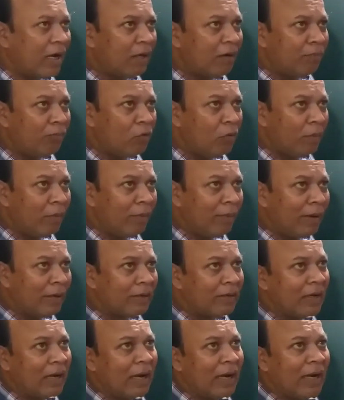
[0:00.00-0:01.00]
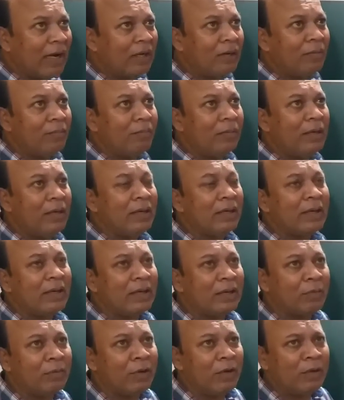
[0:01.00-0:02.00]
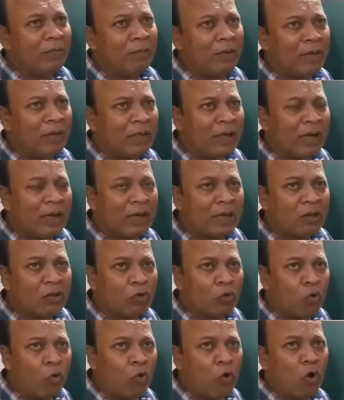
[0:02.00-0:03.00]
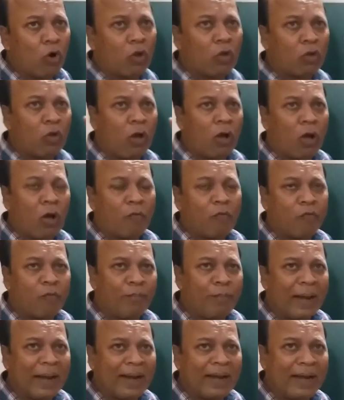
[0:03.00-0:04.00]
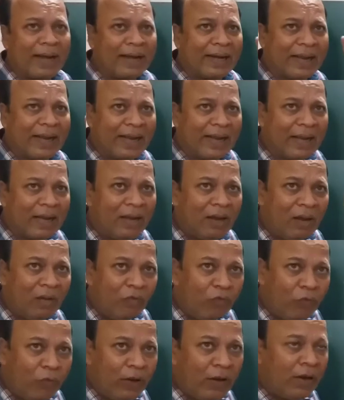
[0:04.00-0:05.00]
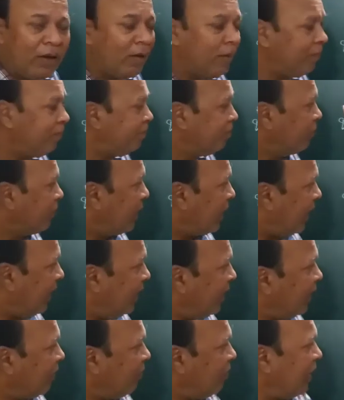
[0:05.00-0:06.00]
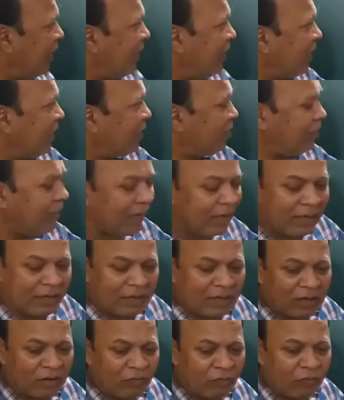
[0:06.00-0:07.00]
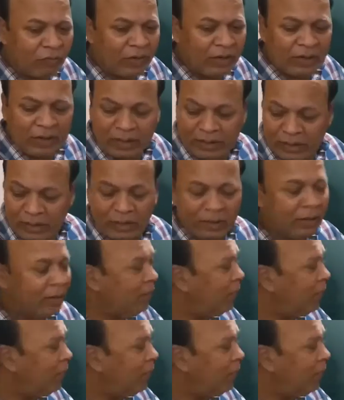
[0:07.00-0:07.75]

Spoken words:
movable charge means it may be the source of magnetic field. And then when this magnetic field